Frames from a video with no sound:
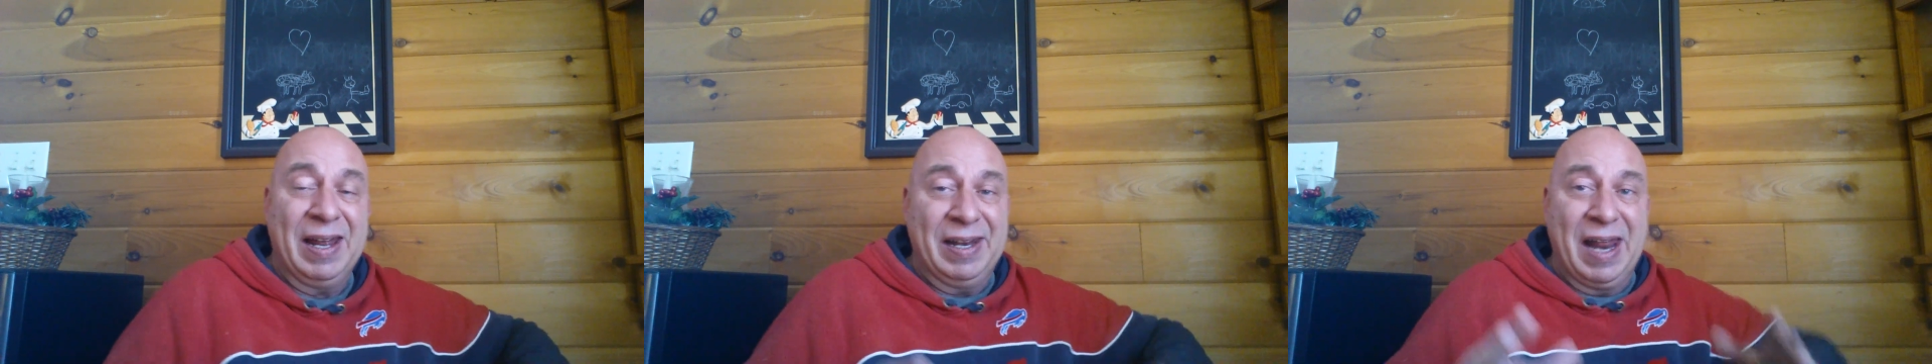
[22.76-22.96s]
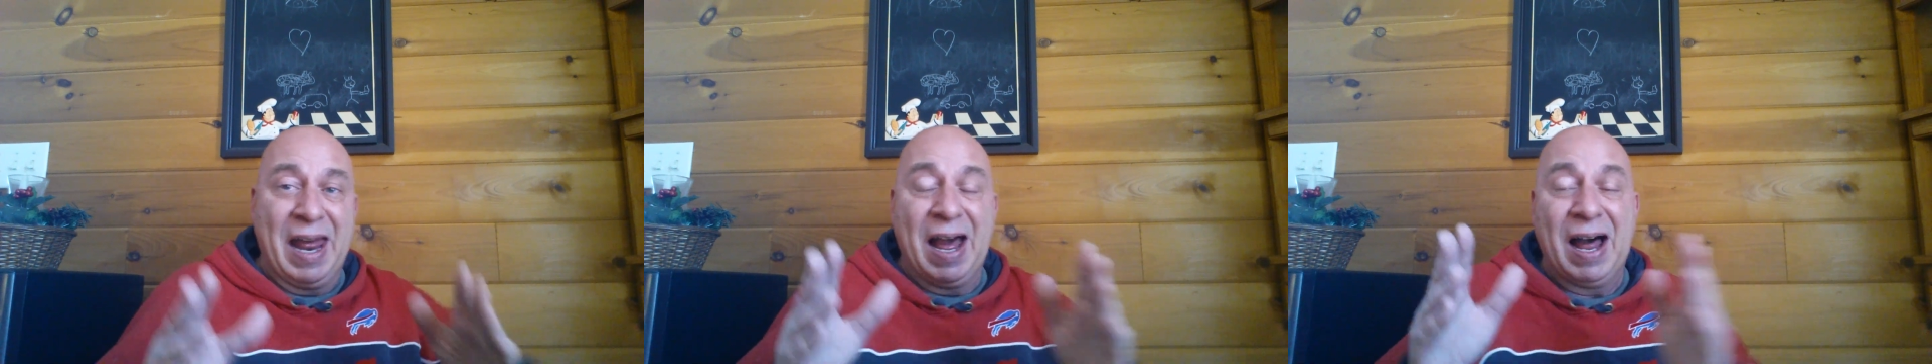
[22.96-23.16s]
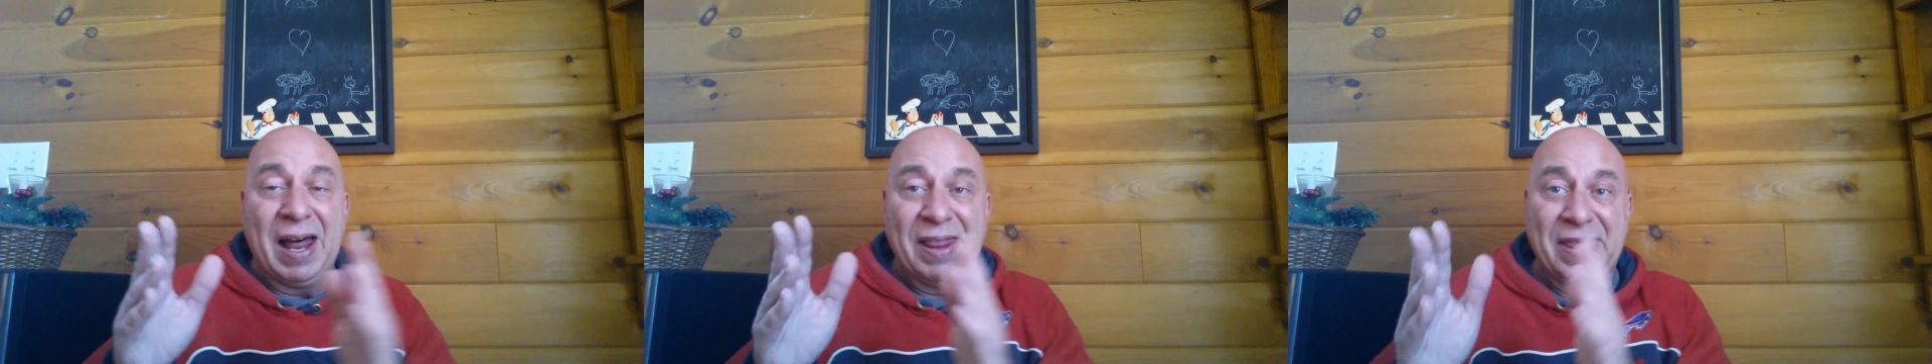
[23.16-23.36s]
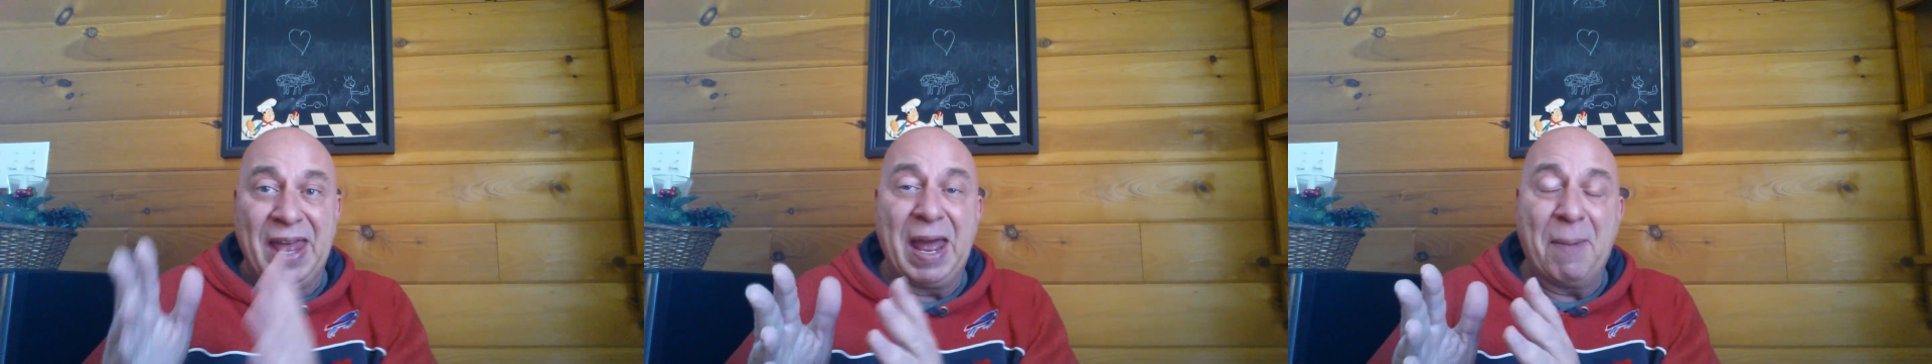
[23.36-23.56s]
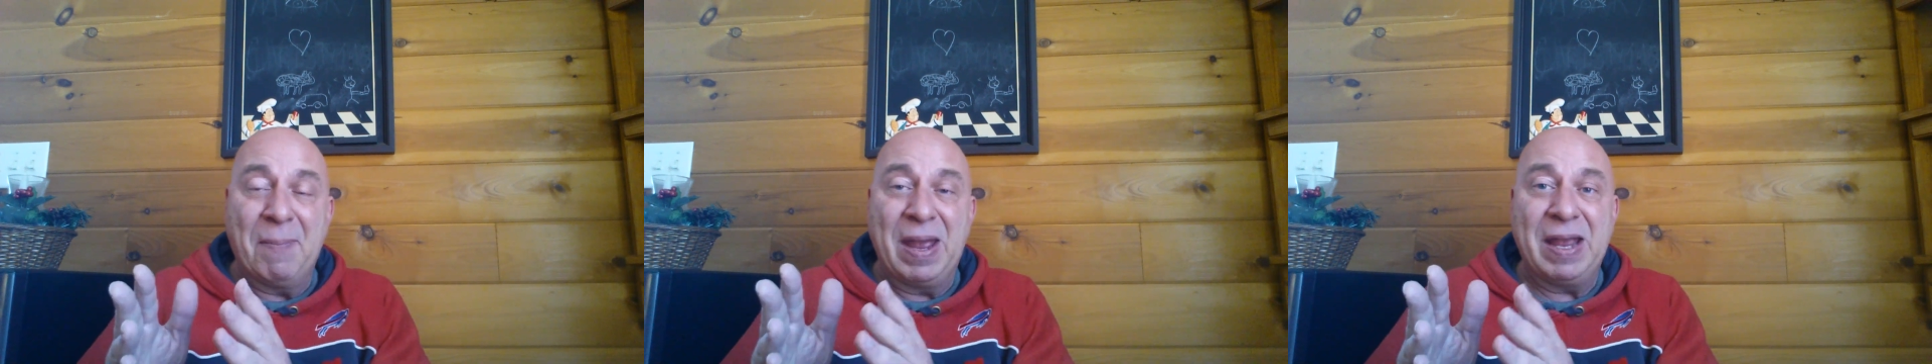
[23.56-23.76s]
Now,
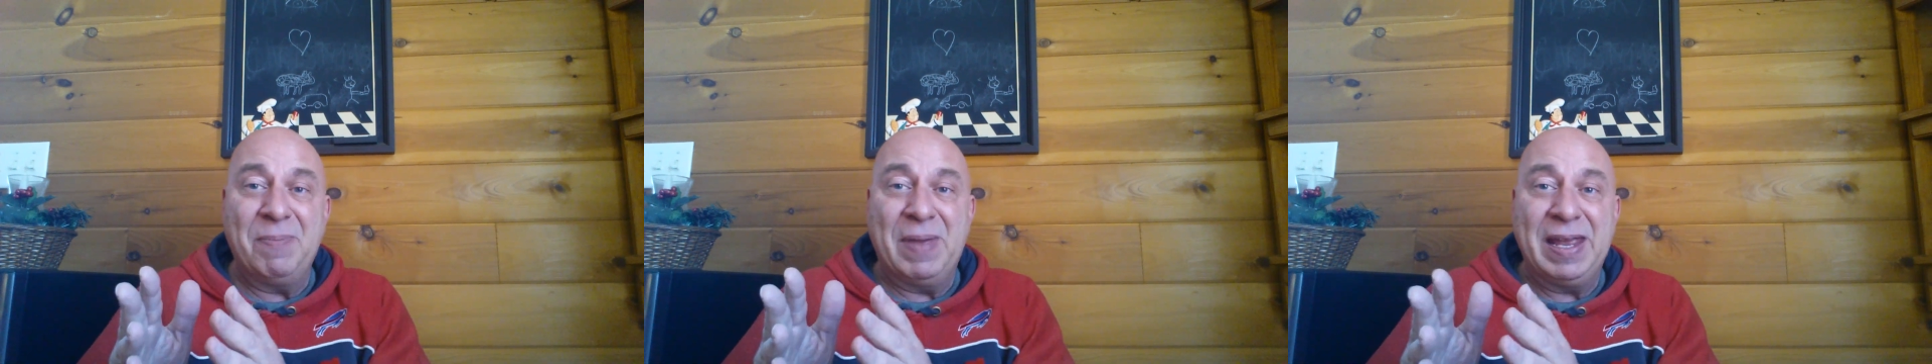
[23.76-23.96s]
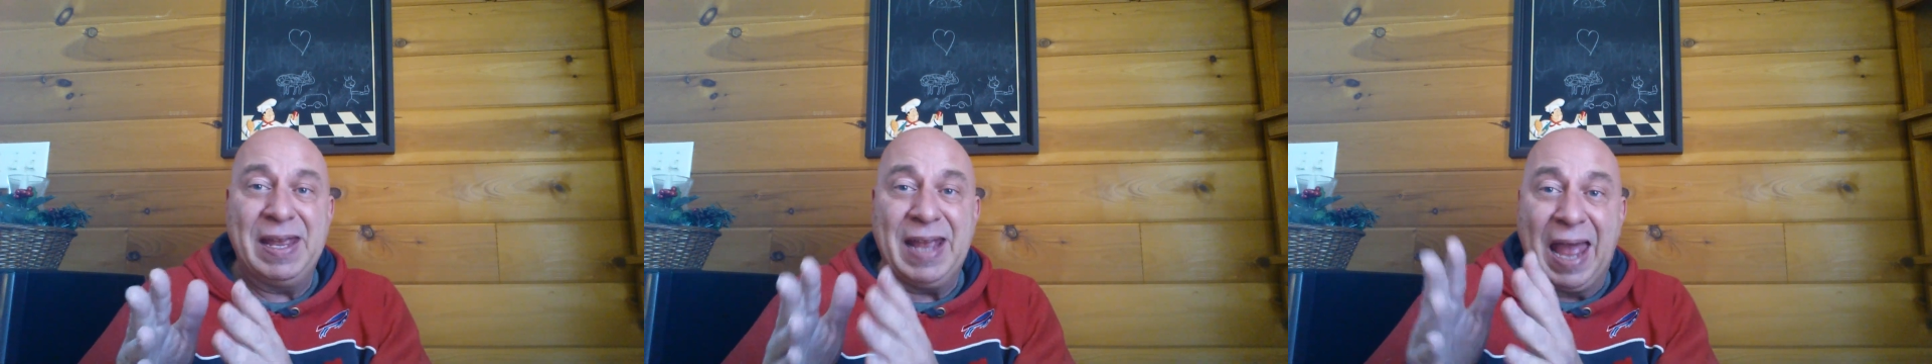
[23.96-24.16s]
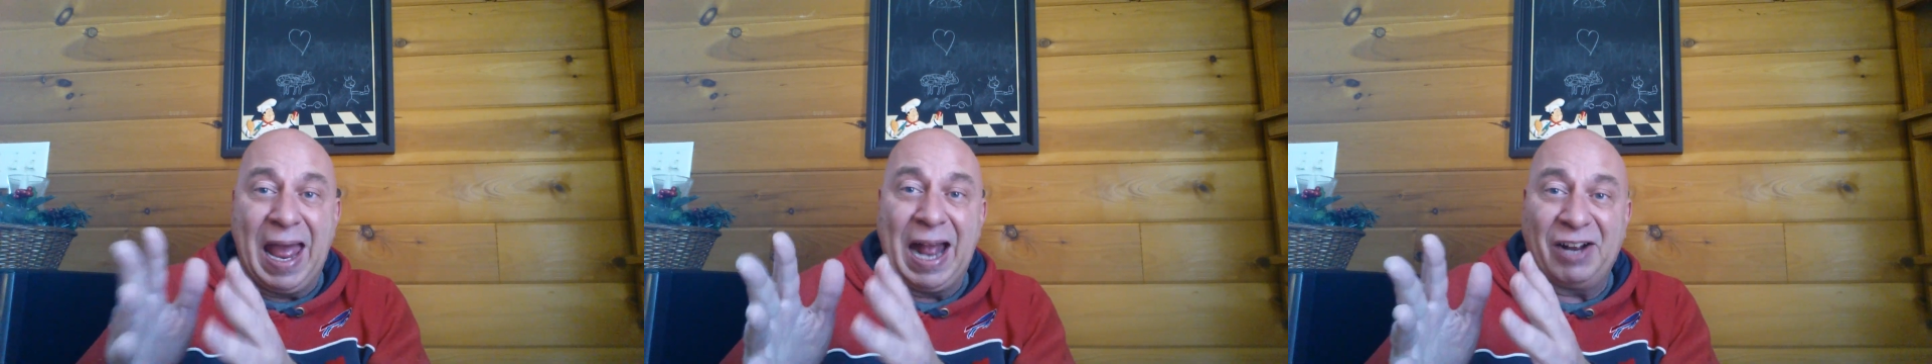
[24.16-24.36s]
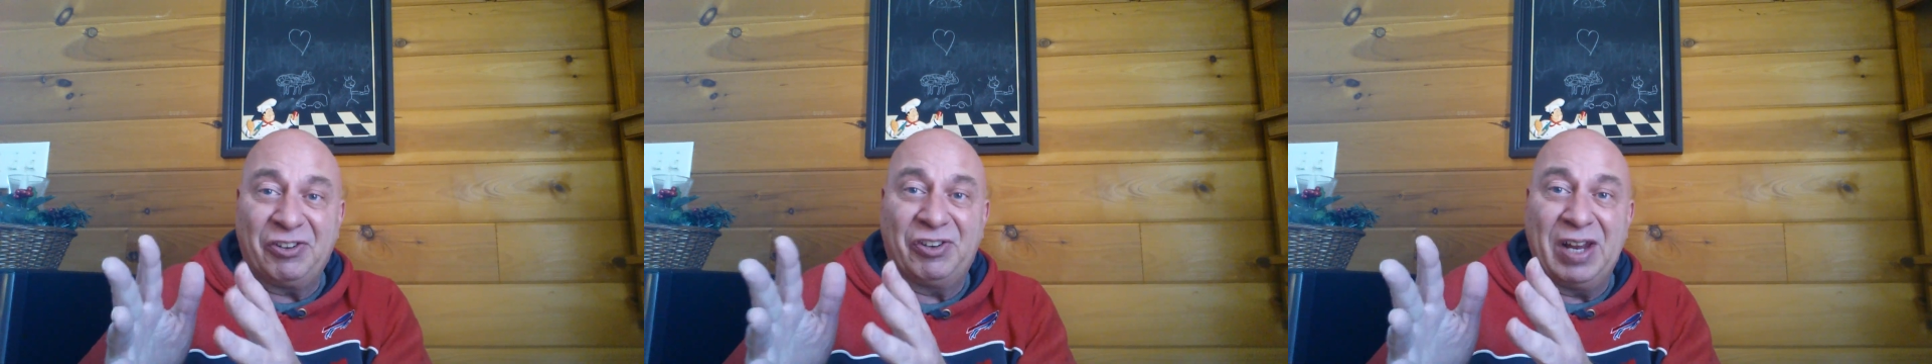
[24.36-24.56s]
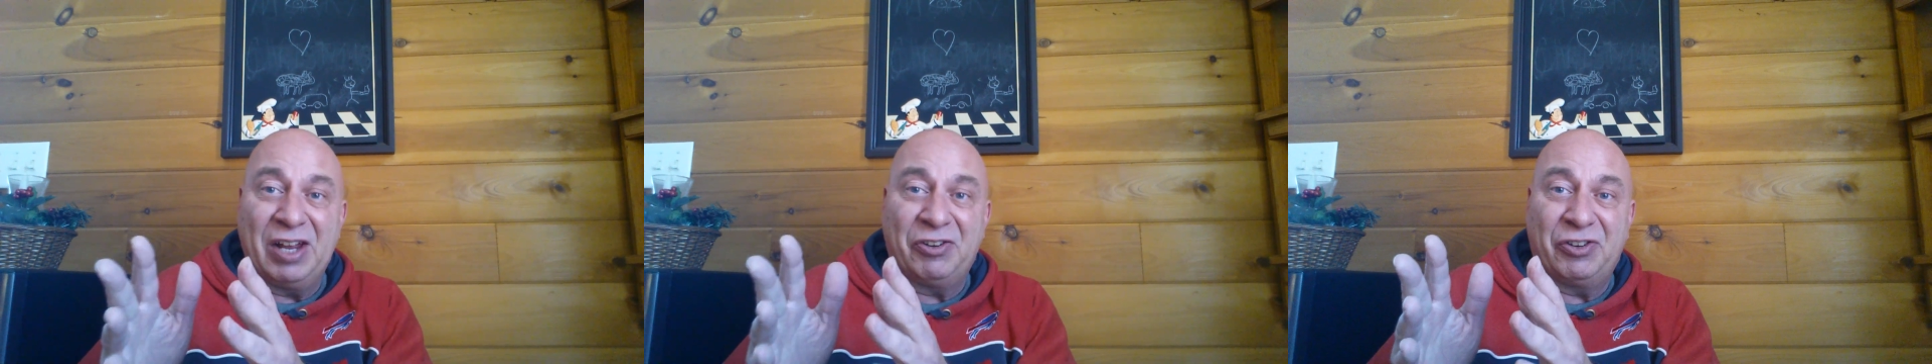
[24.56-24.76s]
that may be
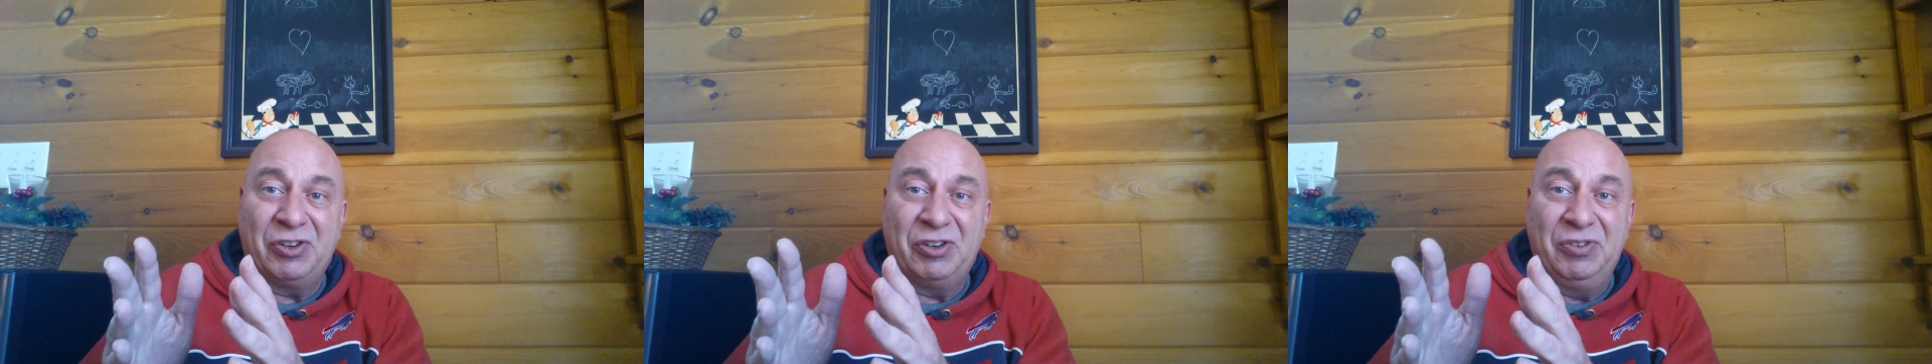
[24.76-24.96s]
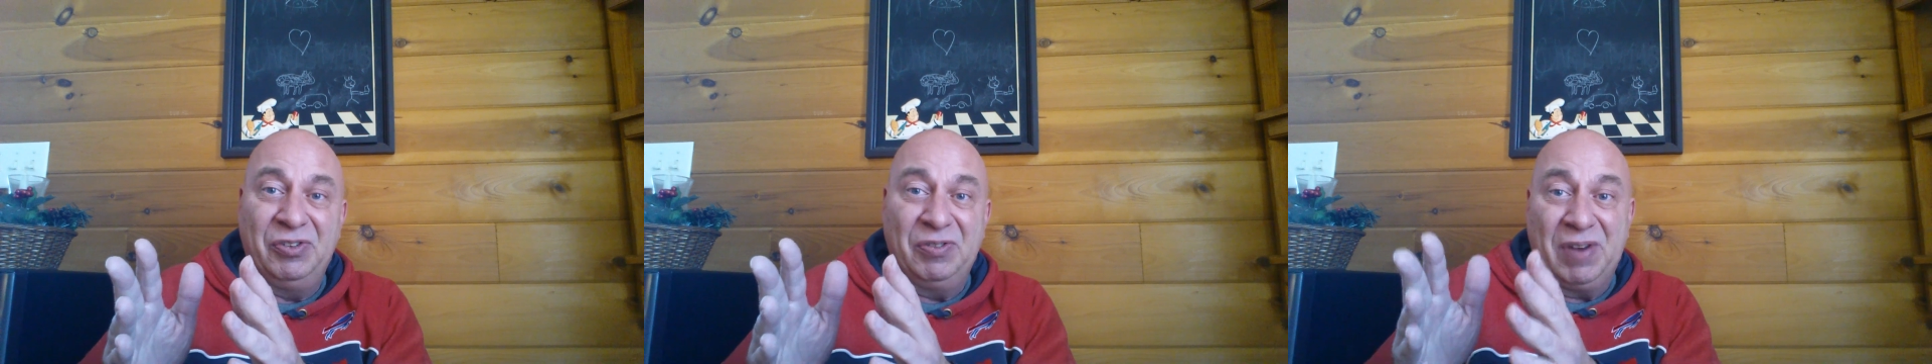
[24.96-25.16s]
accessed